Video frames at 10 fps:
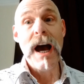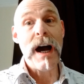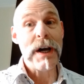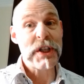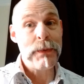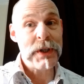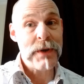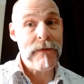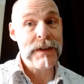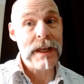I'll switch
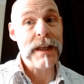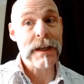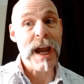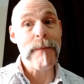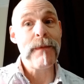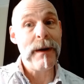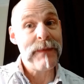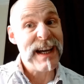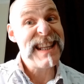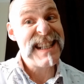over to the other camera
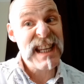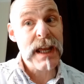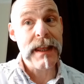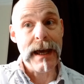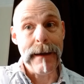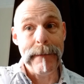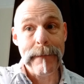and see you there.